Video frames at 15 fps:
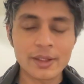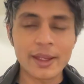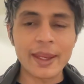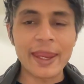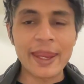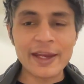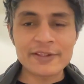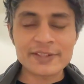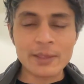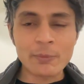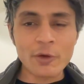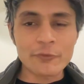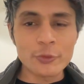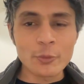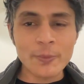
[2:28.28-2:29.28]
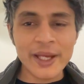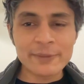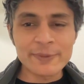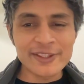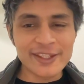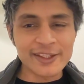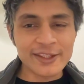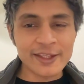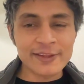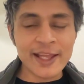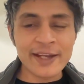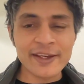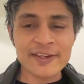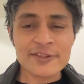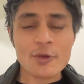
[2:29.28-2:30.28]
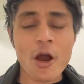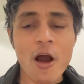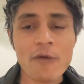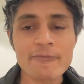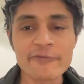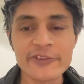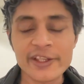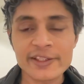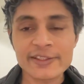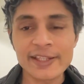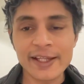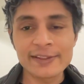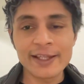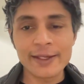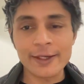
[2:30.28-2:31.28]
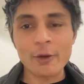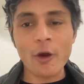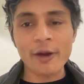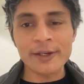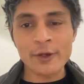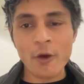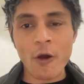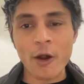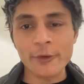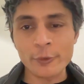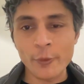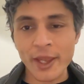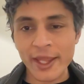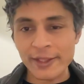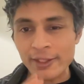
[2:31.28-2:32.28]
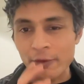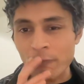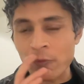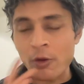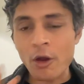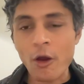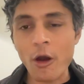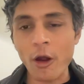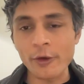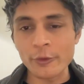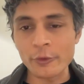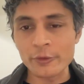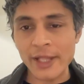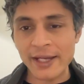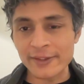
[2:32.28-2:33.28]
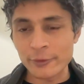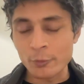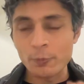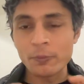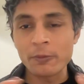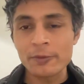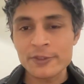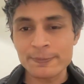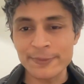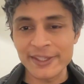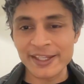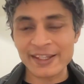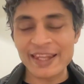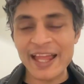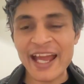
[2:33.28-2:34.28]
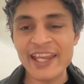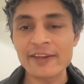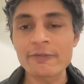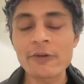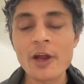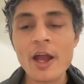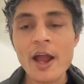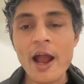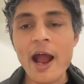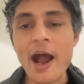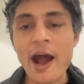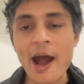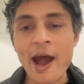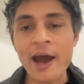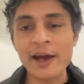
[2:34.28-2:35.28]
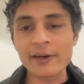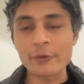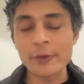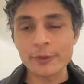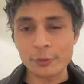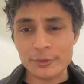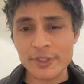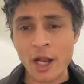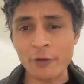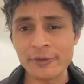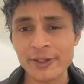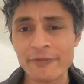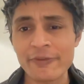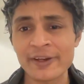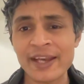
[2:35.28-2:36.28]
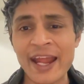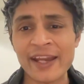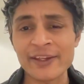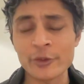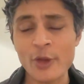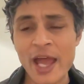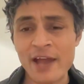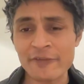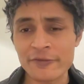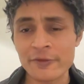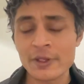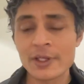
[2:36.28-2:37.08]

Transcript: Here some of you might be thinking that it's obvious that the recorded audio and the audio that you speak live are going to sound different, and you have